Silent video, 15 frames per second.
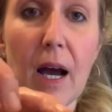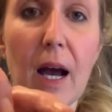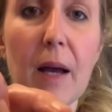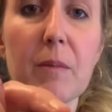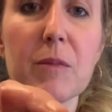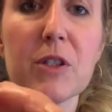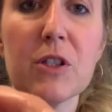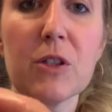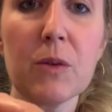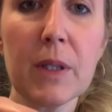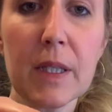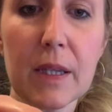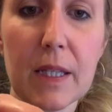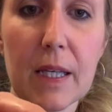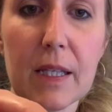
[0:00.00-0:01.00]
I'm
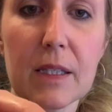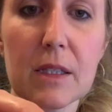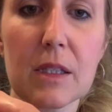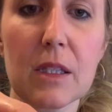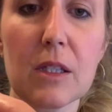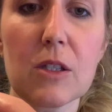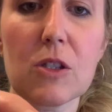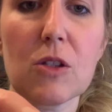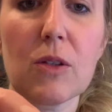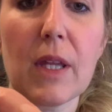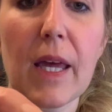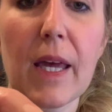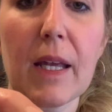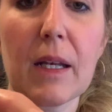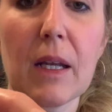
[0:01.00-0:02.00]
doing this so
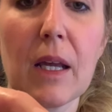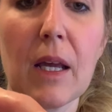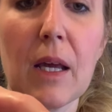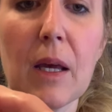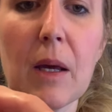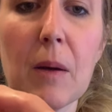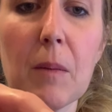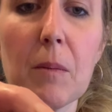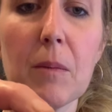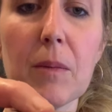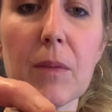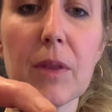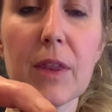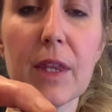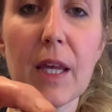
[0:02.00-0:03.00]
that
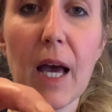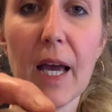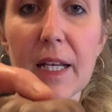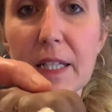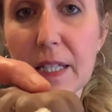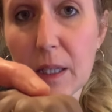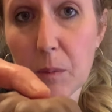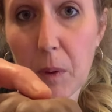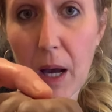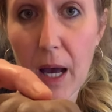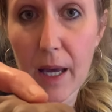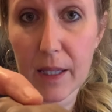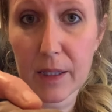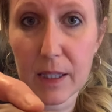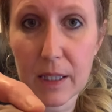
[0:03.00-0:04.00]
the idea
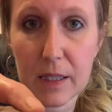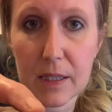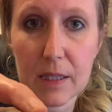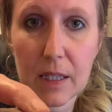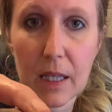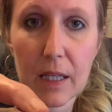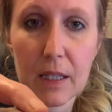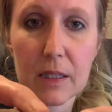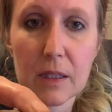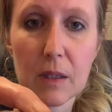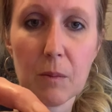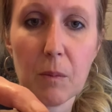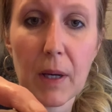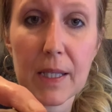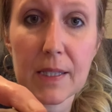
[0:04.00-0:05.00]
behind this is
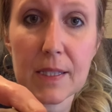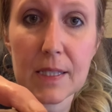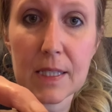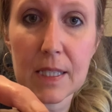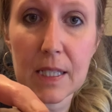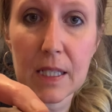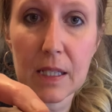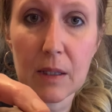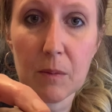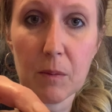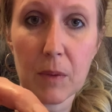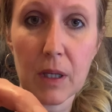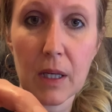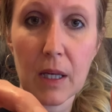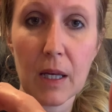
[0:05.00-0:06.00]
my
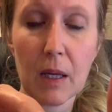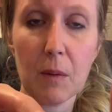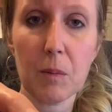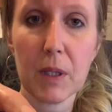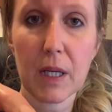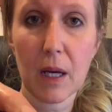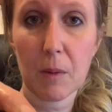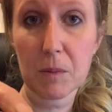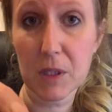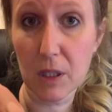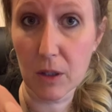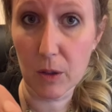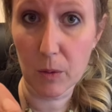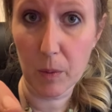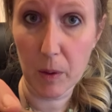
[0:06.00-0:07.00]
seam becomes a
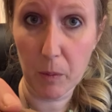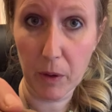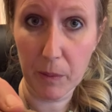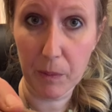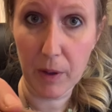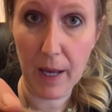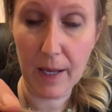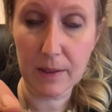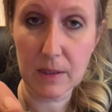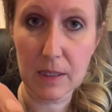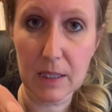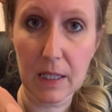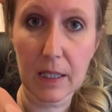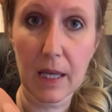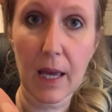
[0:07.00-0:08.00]
little bit more
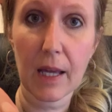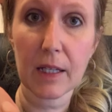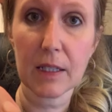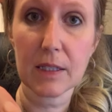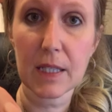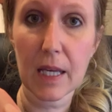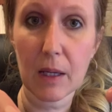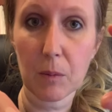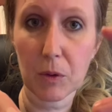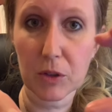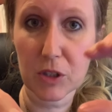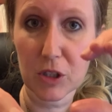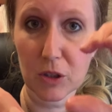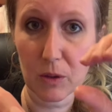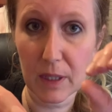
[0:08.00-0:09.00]
plastic and it's able
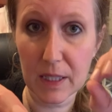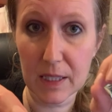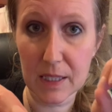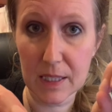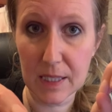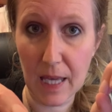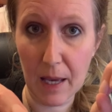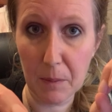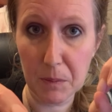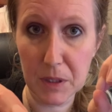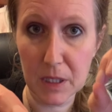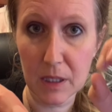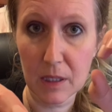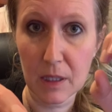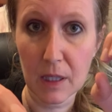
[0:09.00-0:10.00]
to accept